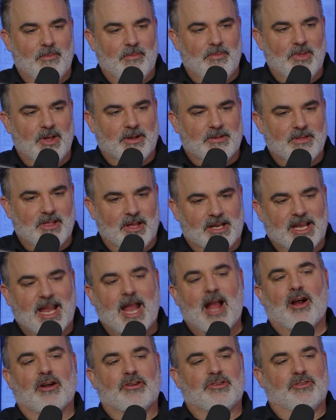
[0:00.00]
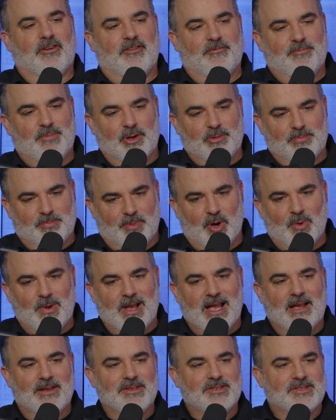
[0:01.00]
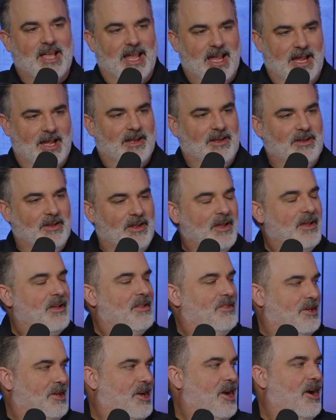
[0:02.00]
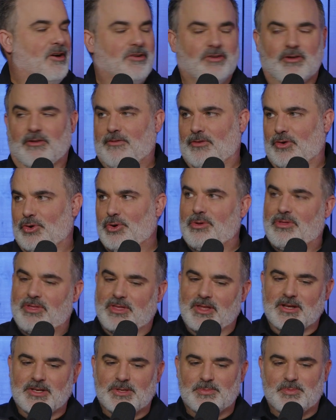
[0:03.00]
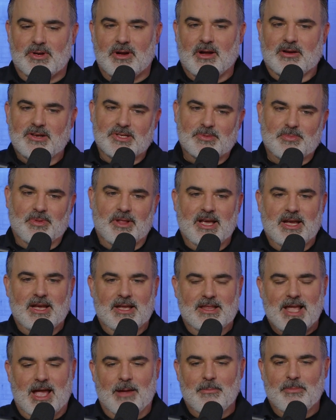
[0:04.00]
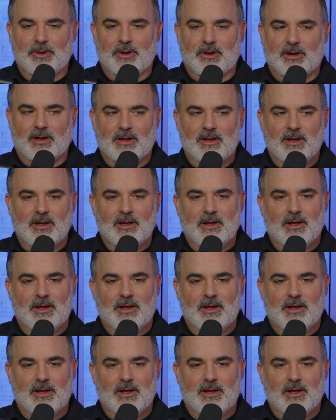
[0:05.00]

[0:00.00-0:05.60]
the character of both Boaz and the character of Ruth that is put on display in that book